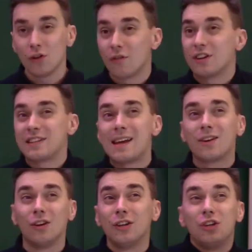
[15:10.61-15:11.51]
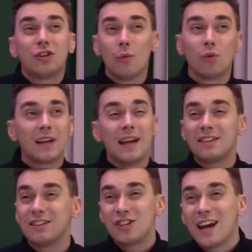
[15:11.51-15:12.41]
not very technical and you don't want to get
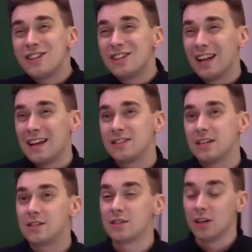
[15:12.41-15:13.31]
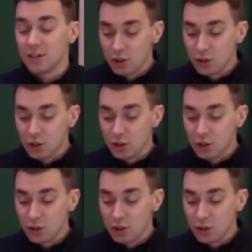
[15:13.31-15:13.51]
into changing lenses,